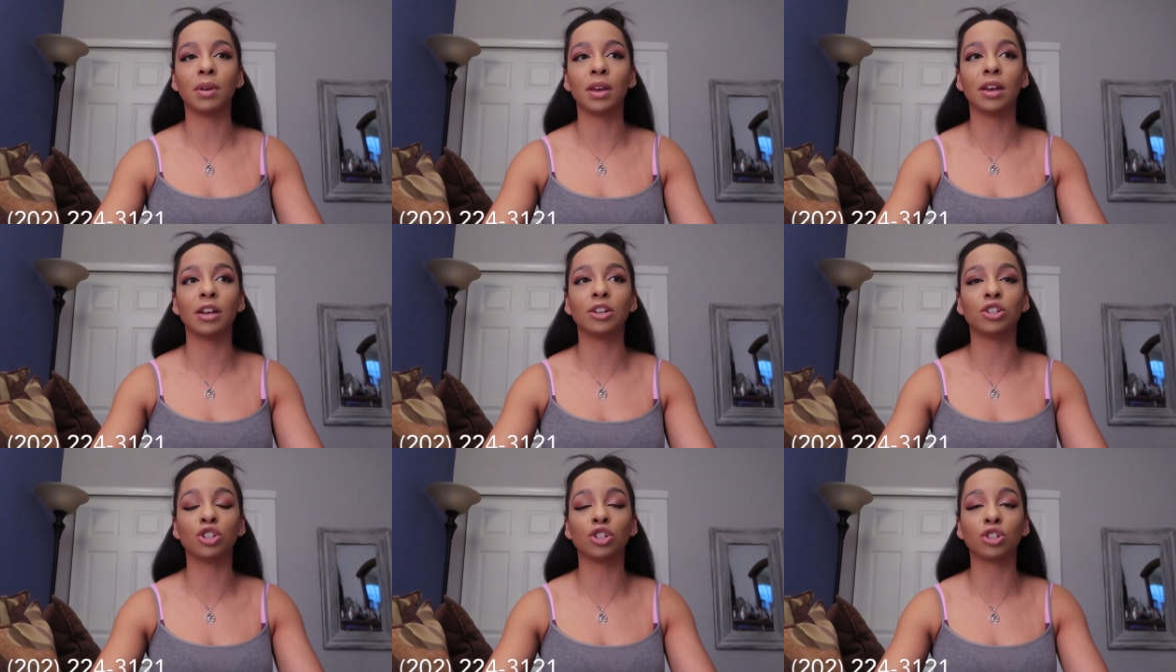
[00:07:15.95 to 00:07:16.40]

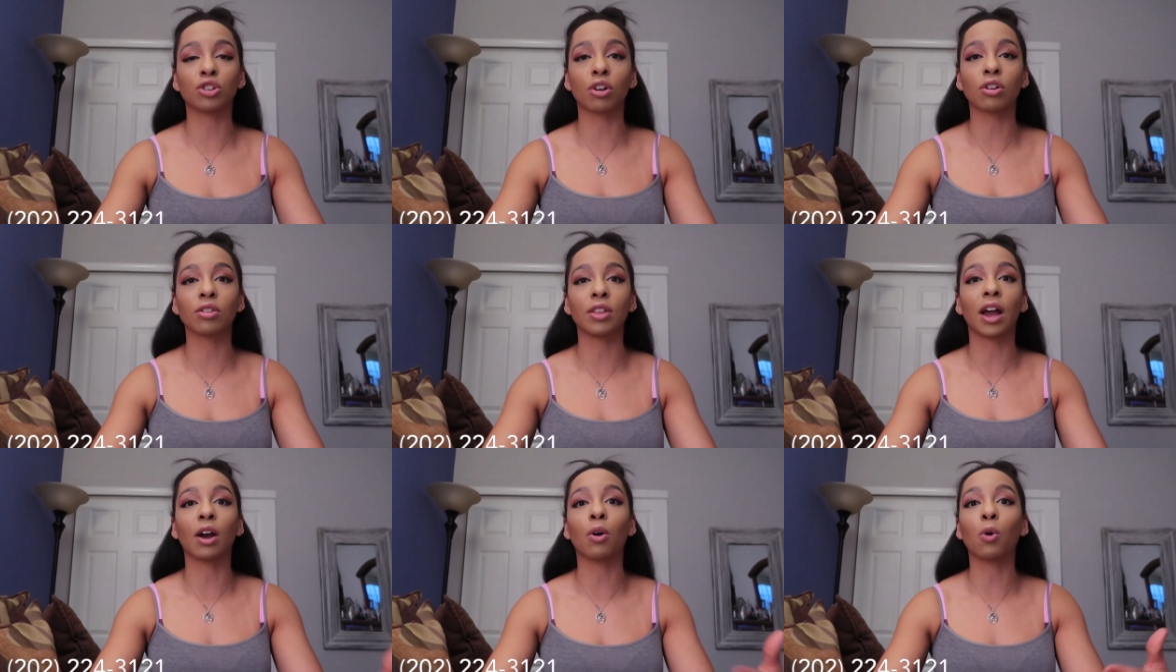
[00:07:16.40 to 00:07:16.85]

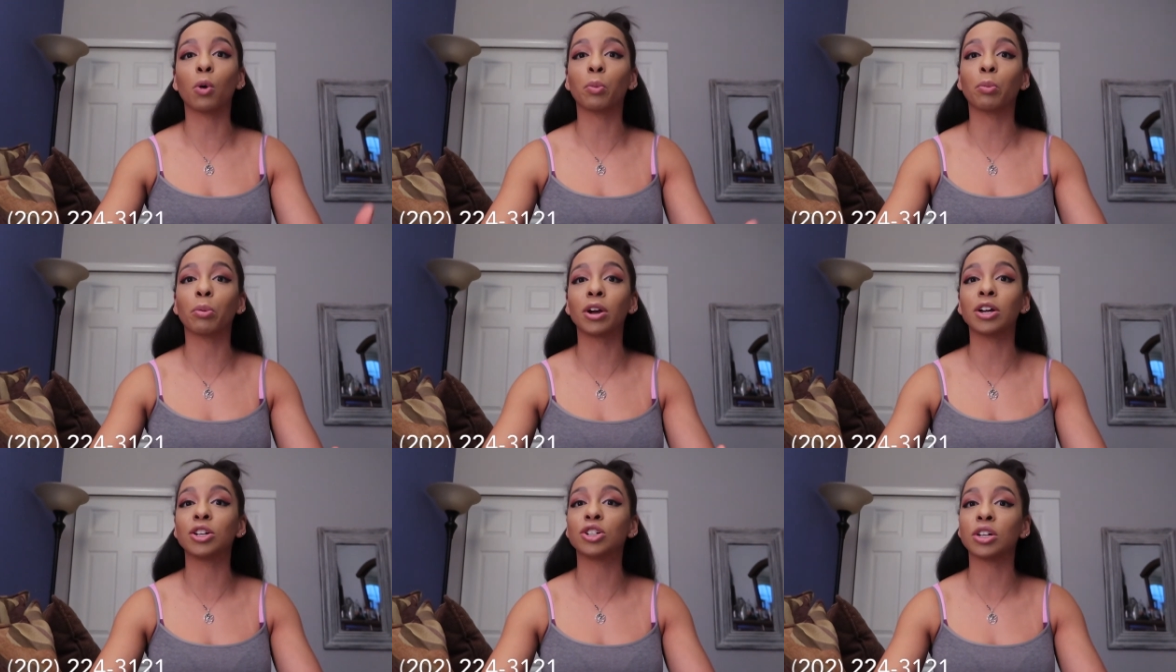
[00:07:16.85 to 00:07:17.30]
ensure that
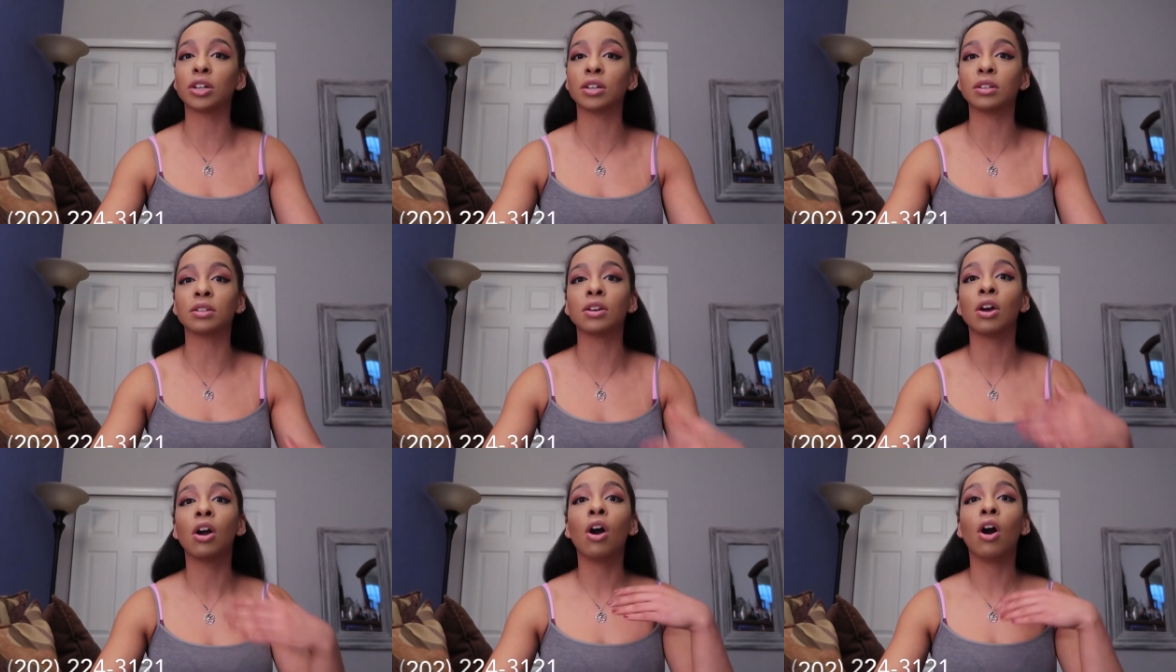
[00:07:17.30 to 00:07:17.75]

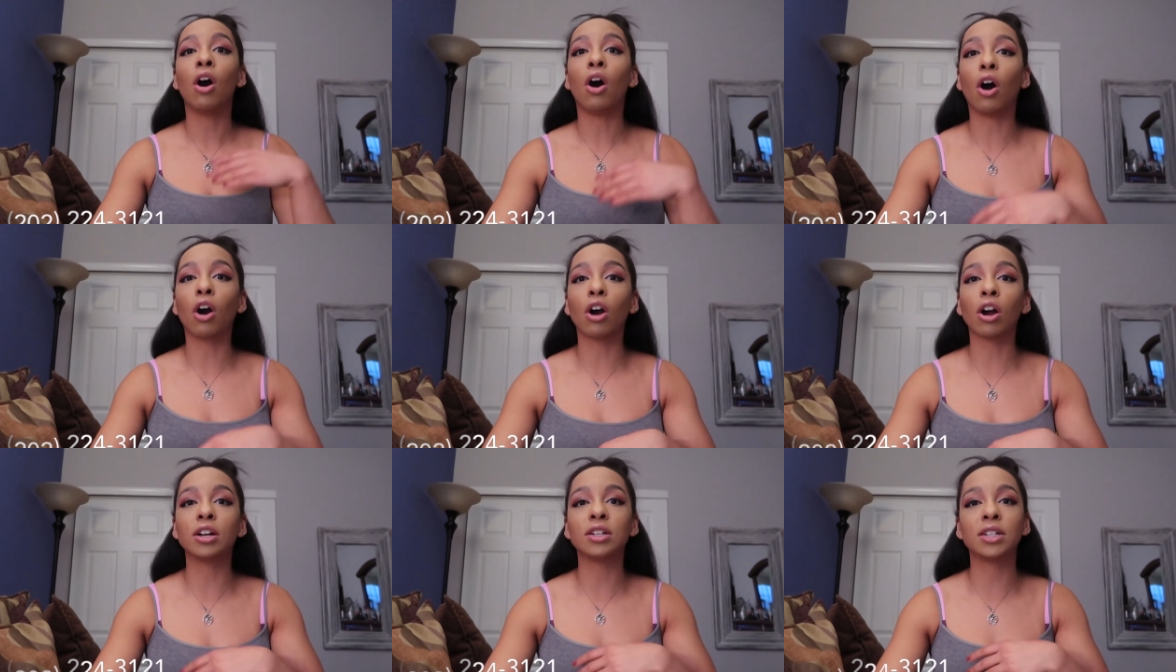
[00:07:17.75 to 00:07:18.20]
corporations
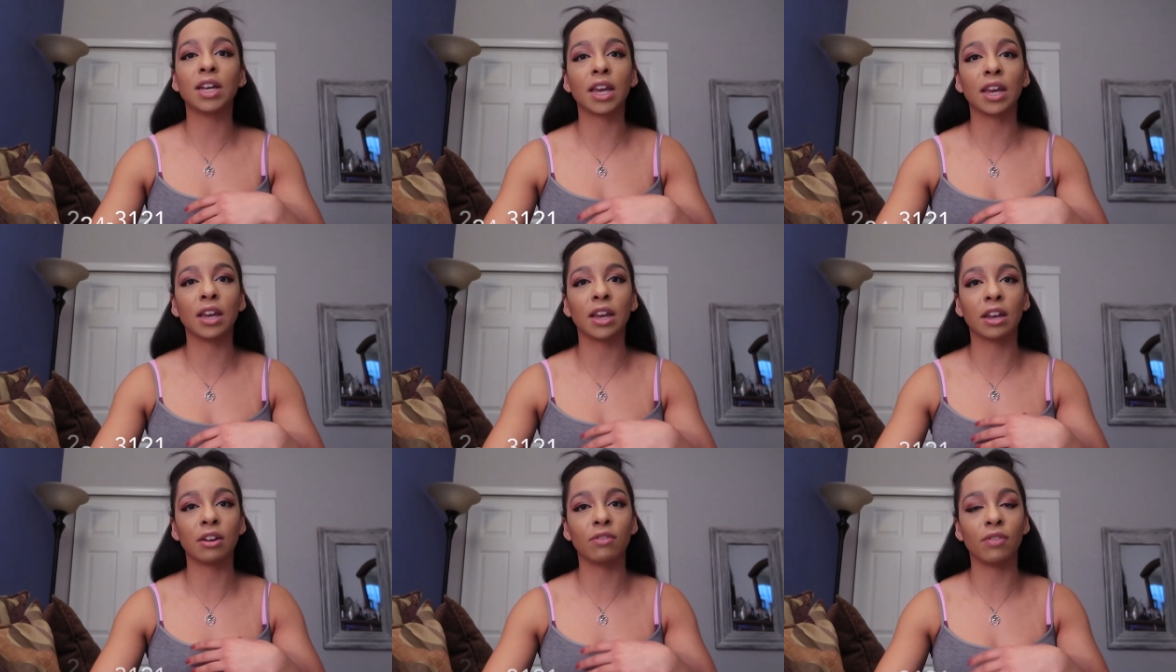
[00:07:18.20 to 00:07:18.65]
aren't
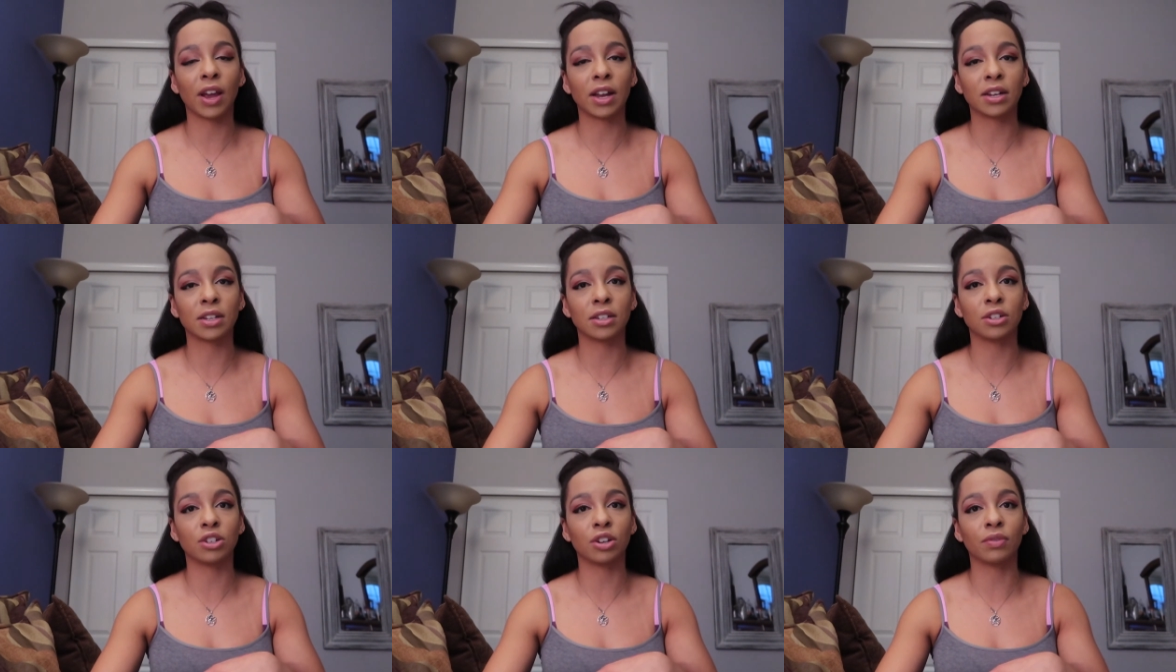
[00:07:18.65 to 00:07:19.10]
taking
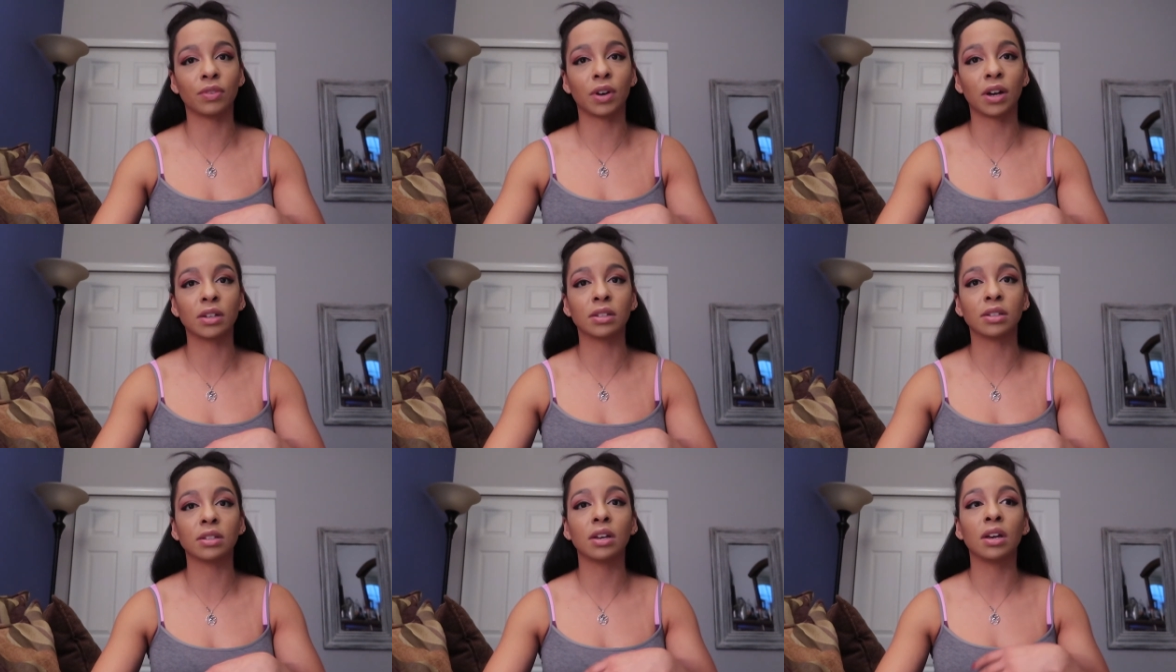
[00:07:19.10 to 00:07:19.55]
advantage of
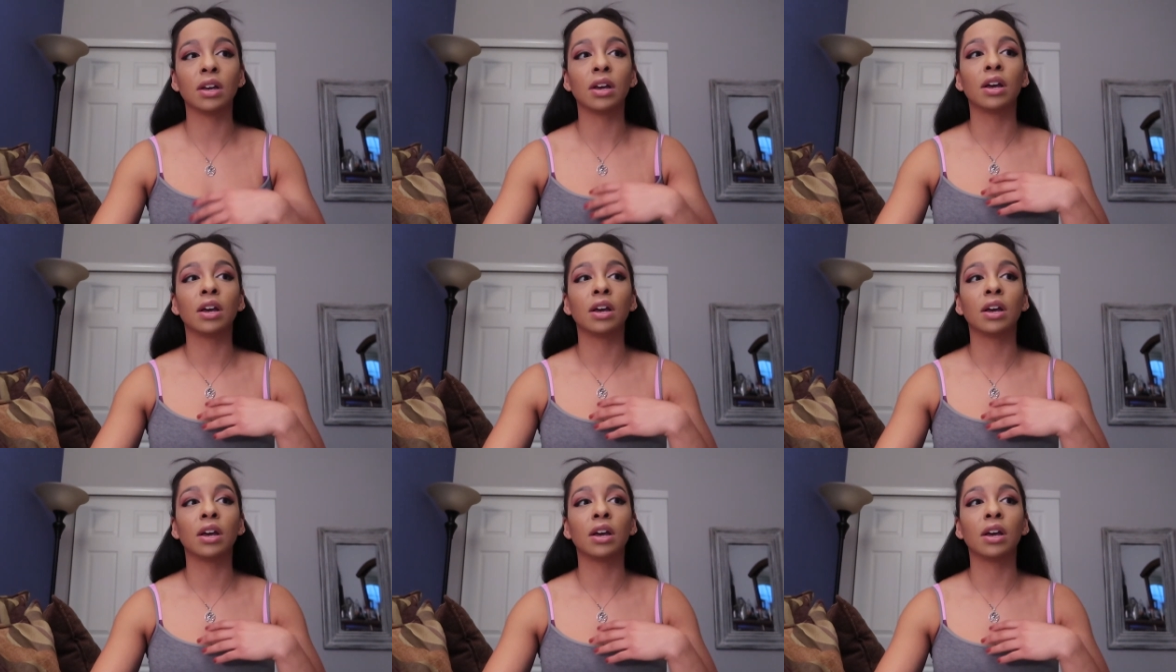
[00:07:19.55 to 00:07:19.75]
us.